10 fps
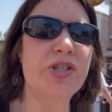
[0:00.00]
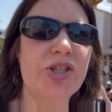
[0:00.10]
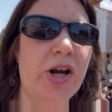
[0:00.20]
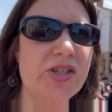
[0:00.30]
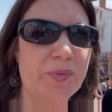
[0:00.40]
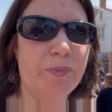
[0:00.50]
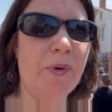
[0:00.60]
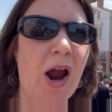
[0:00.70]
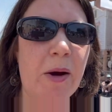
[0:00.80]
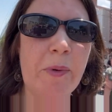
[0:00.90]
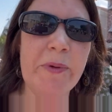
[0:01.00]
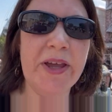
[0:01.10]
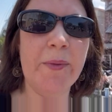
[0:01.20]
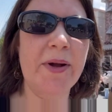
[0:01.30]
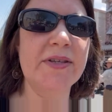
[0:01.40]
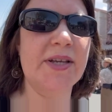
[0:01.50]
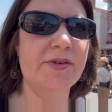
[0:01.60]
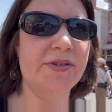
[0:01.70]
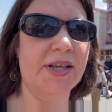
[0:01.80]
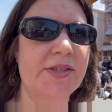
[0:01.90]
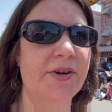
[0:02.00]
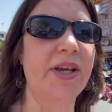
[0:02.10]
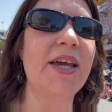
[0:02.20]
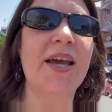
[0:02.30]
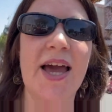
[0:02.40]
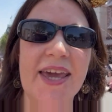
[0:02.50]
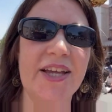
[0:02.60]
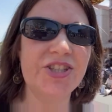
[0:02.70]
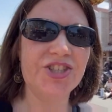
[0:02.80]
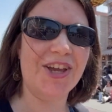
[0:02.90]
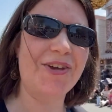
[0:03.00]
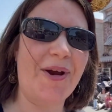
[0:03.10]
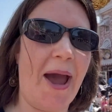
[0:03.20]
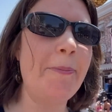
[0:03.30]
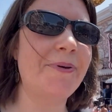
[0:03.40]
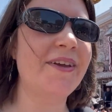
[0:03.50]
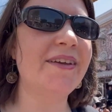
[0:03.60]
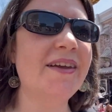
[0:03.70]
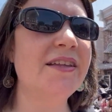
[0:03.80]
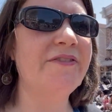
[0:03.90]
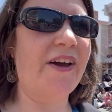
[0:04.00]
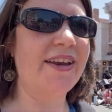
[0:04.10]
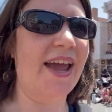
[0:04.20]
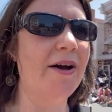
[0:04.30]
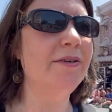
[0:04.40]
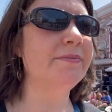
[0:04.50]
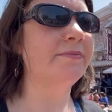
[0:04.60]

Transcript: starts probably around 6 or 6:30. Again, check your app, find out.